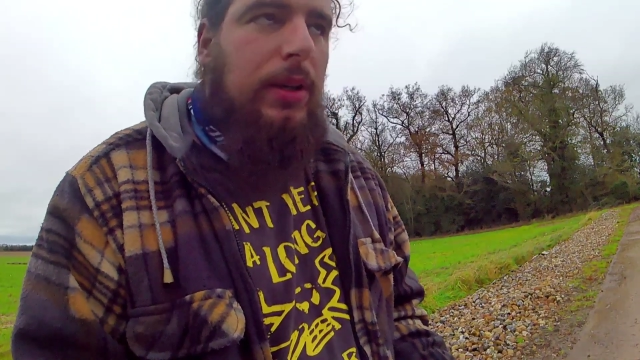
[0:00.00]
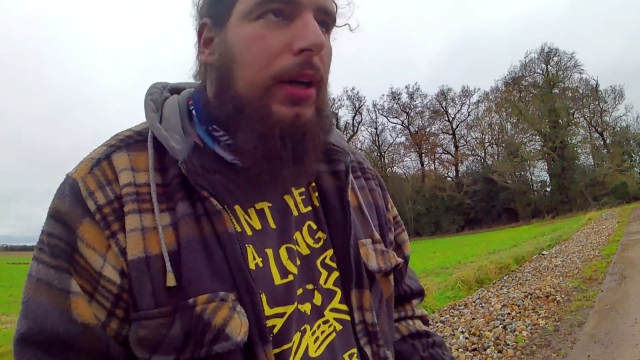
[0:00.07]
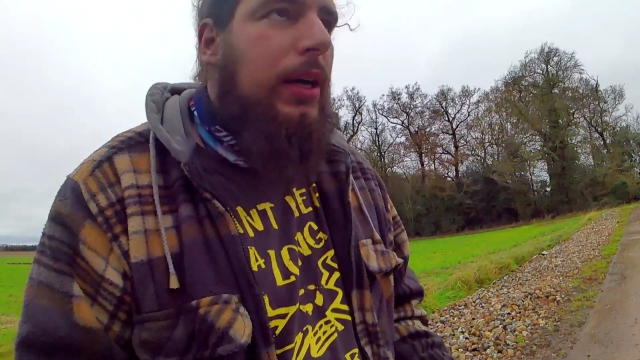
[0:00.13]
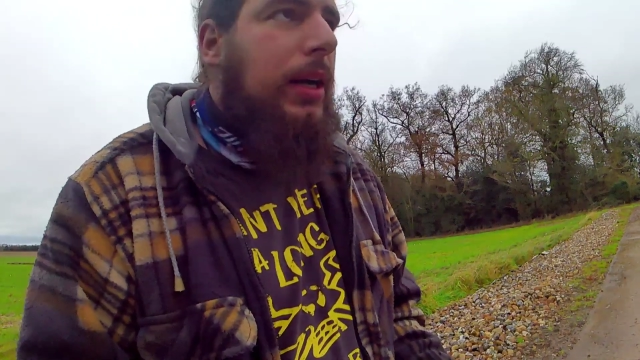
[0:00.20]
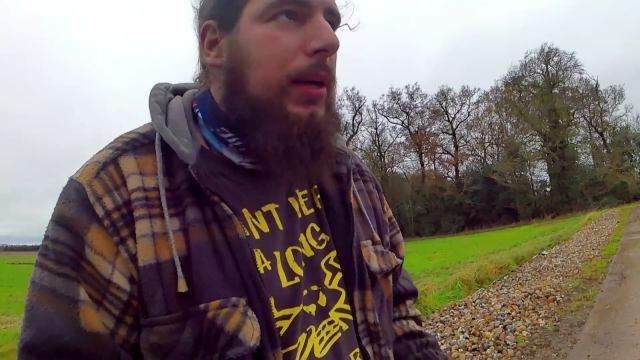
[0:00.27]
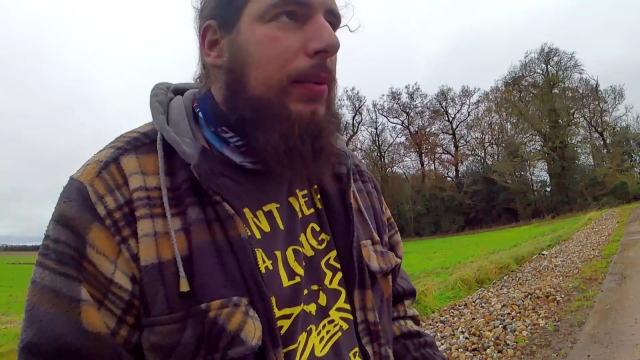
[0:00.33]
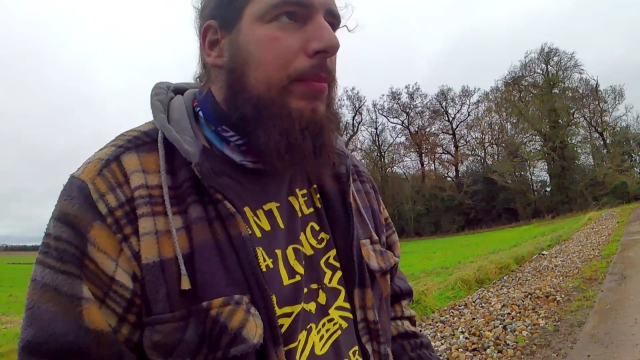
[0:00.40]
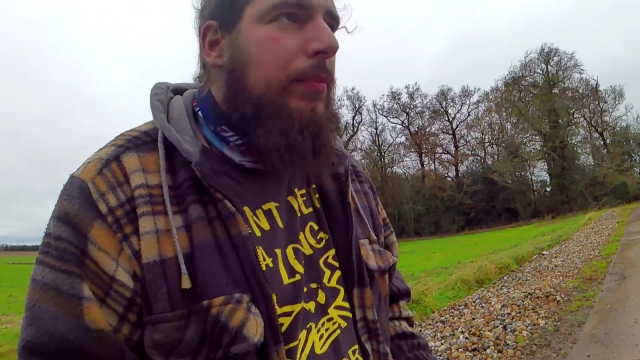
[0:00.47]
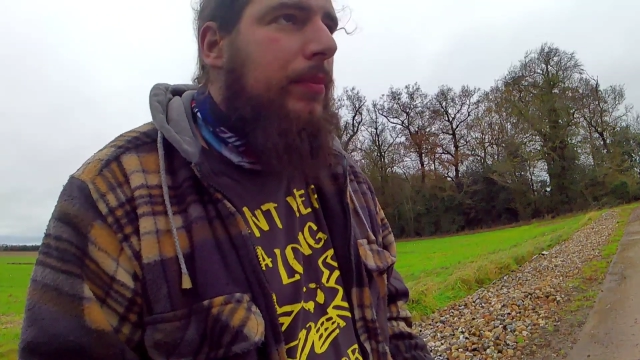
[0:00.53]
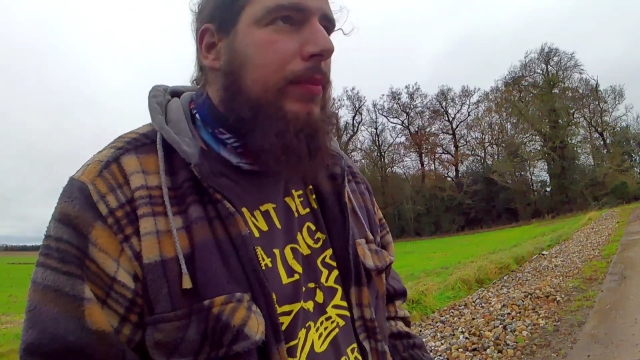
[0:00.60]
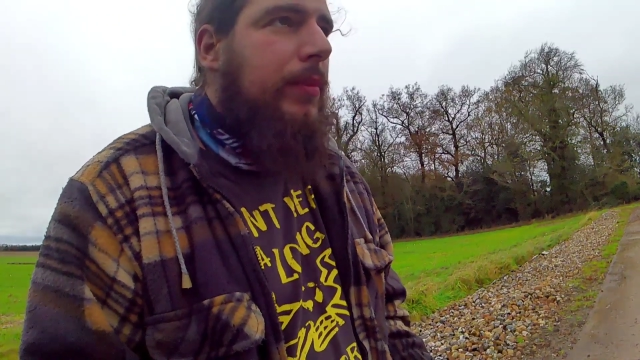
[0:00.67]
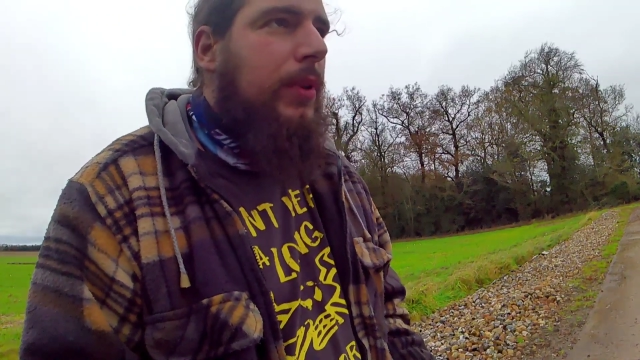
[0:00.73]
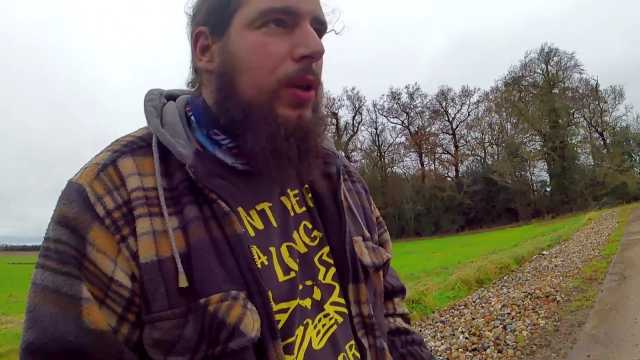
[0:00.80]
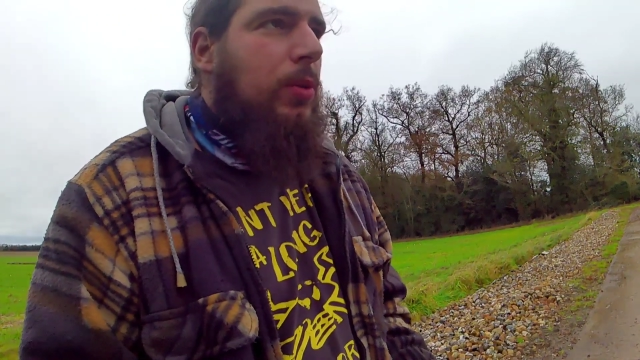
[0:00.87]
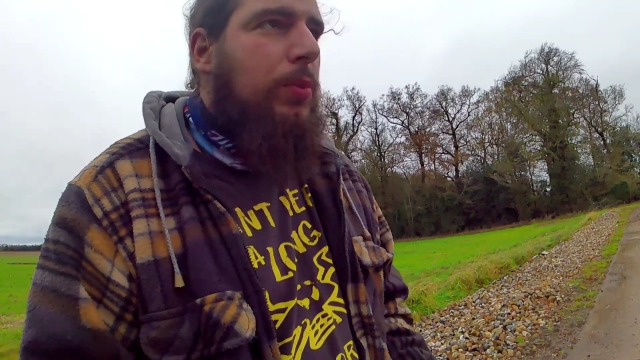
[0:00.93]

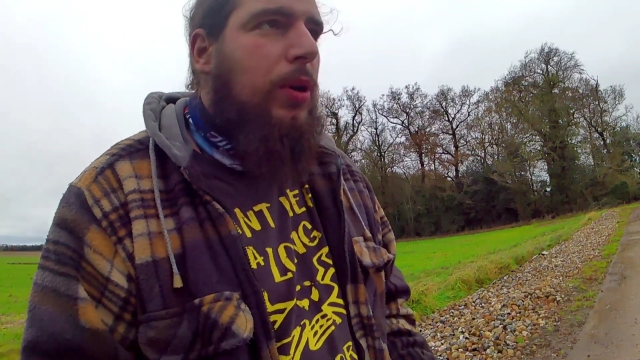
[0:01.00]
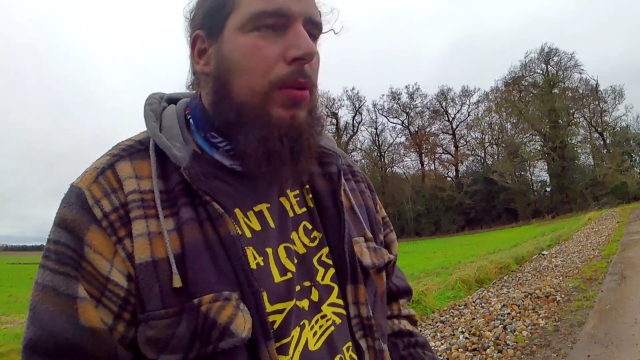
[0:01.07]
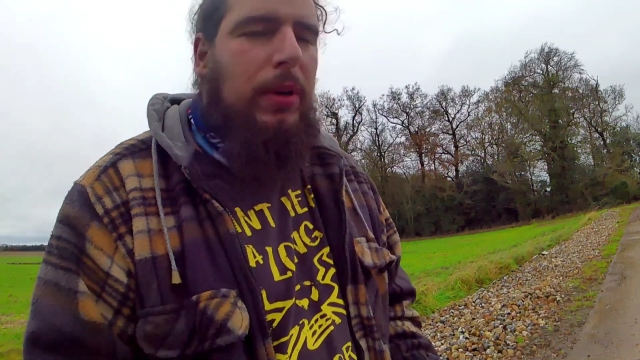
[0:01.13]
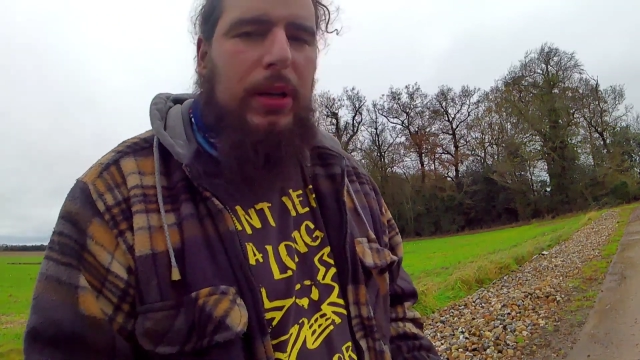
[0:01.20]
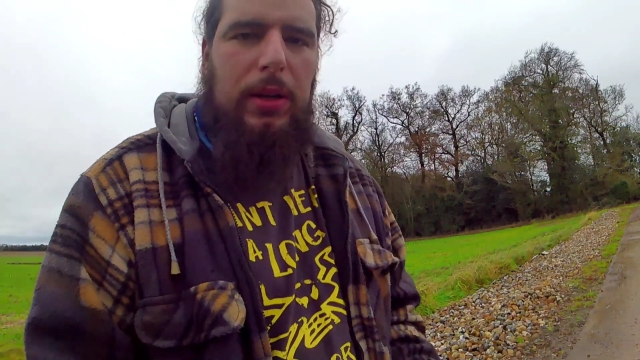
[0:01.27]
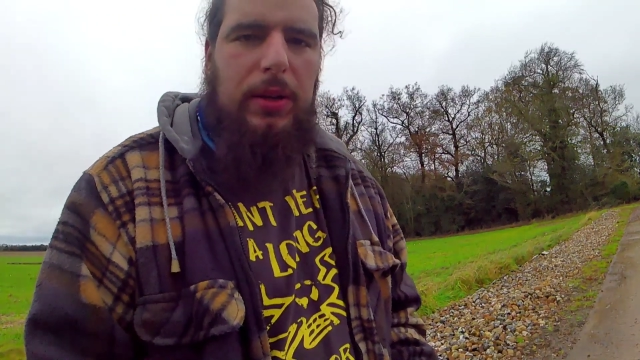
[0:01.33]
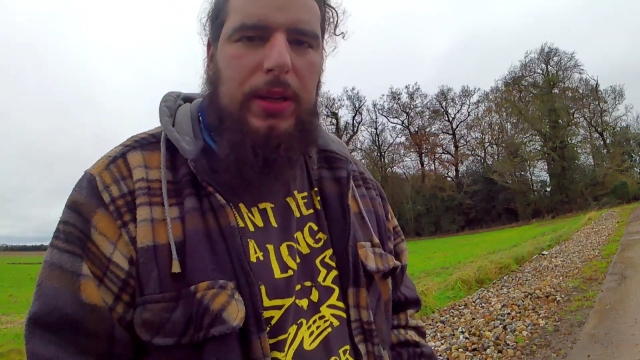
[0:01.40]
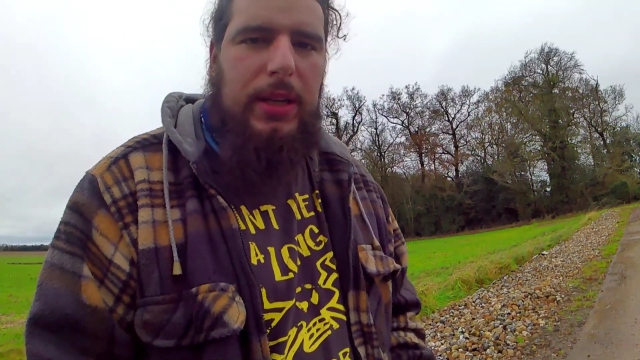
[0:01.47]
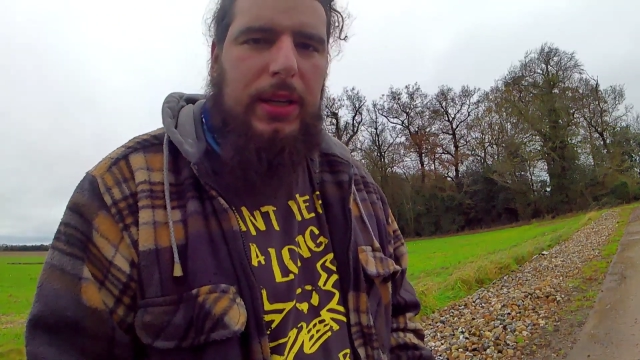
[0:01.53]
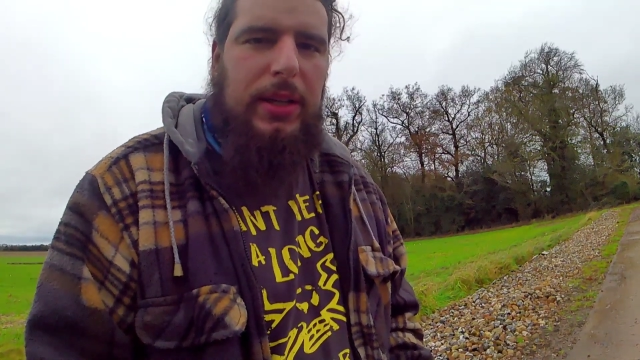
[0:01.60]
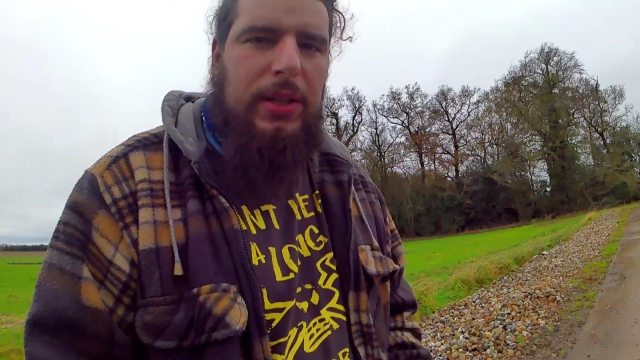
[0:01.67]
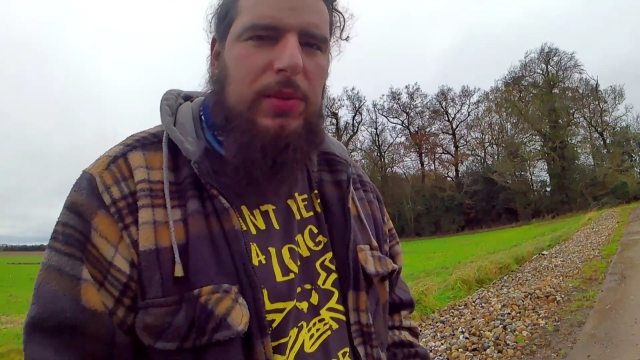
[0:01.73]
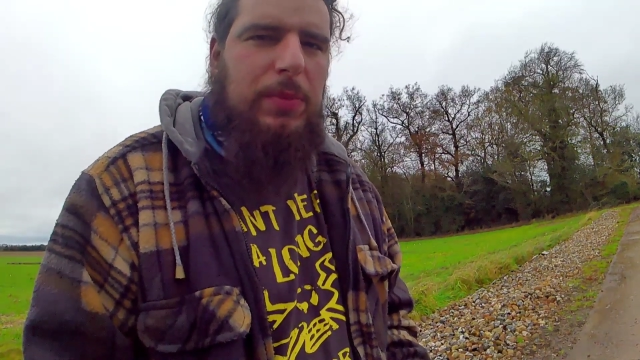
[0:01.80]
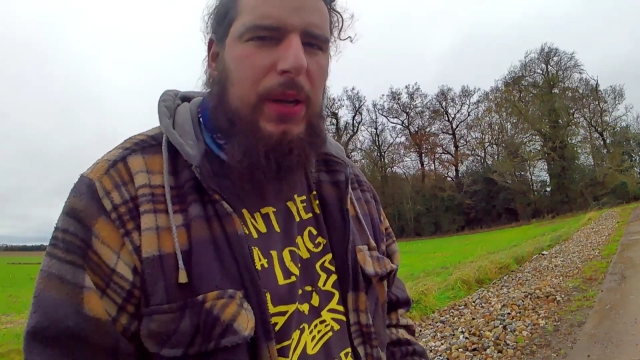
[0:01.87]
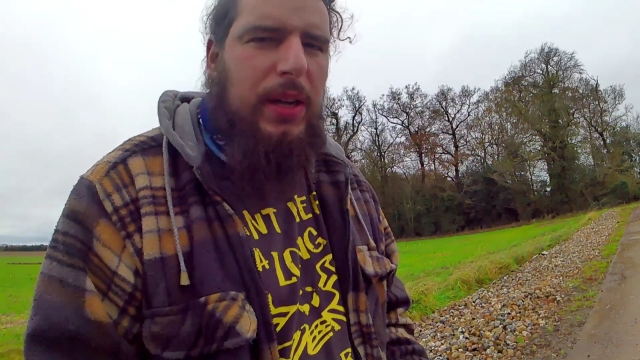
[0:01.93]
you're probably looking at
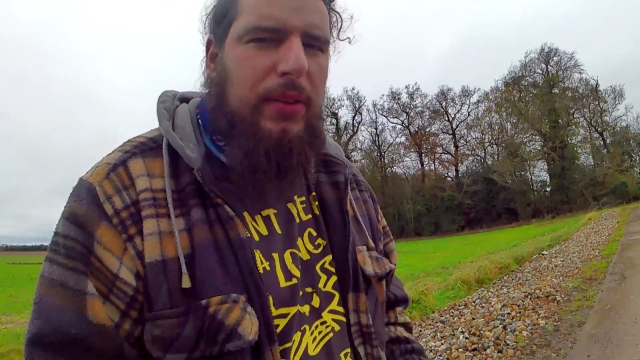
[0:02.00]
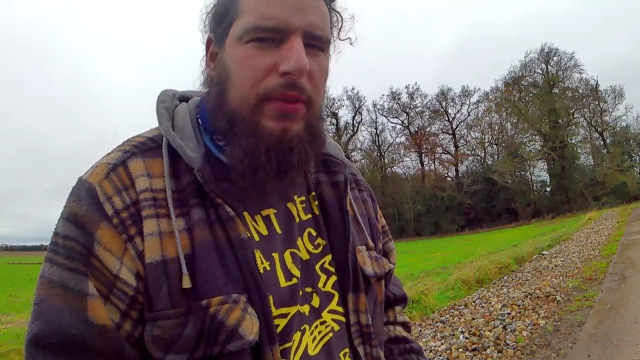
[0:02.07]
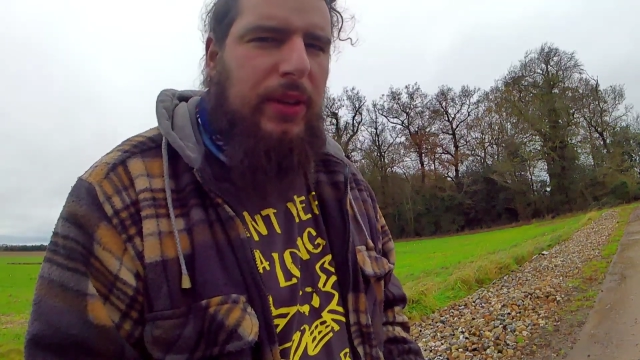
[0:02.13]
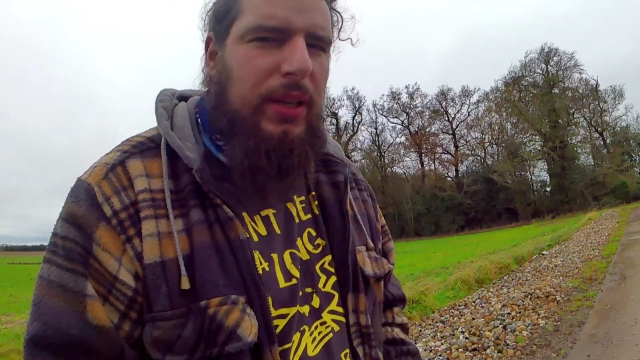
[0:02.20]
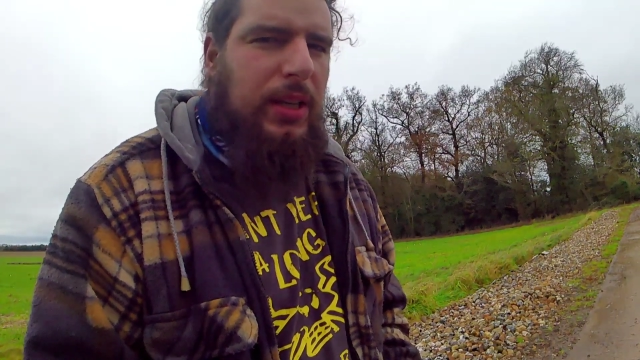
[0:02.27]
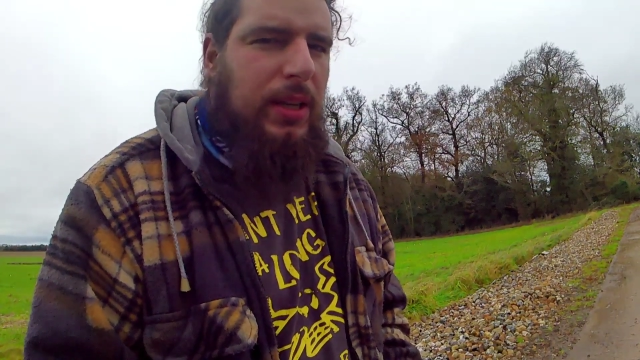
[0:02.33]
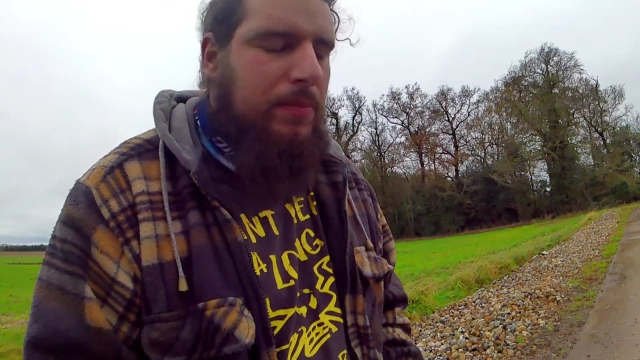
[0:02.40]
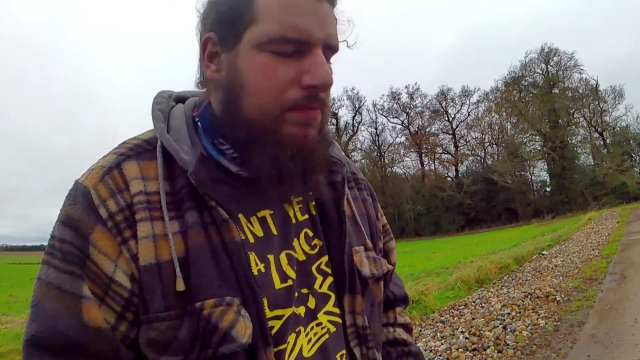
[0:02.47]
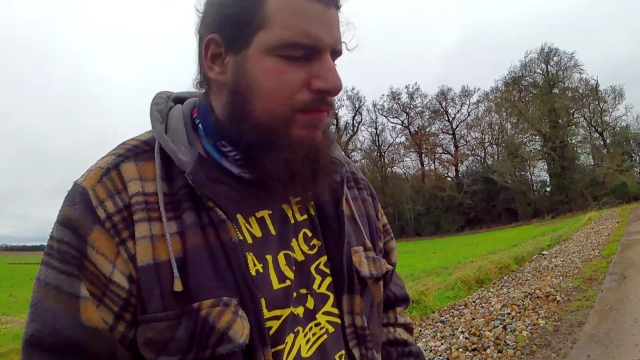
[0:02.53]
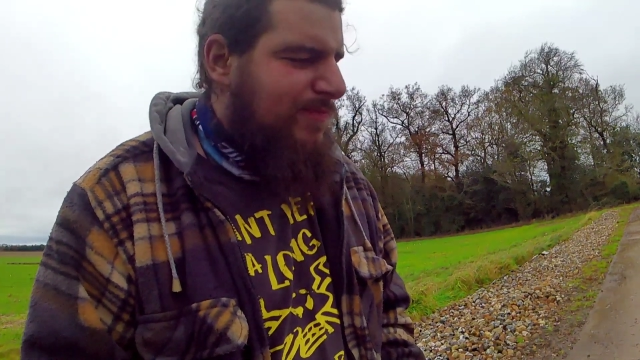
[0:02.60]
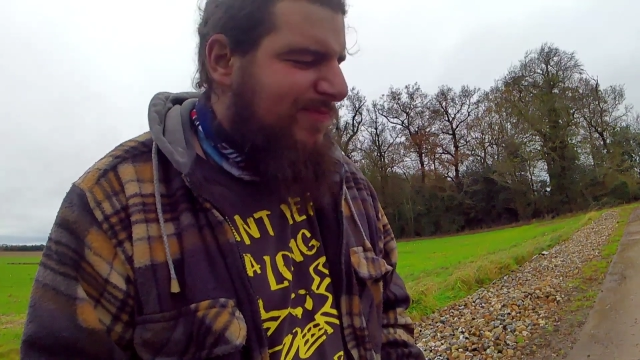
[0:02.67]
this bike thinking,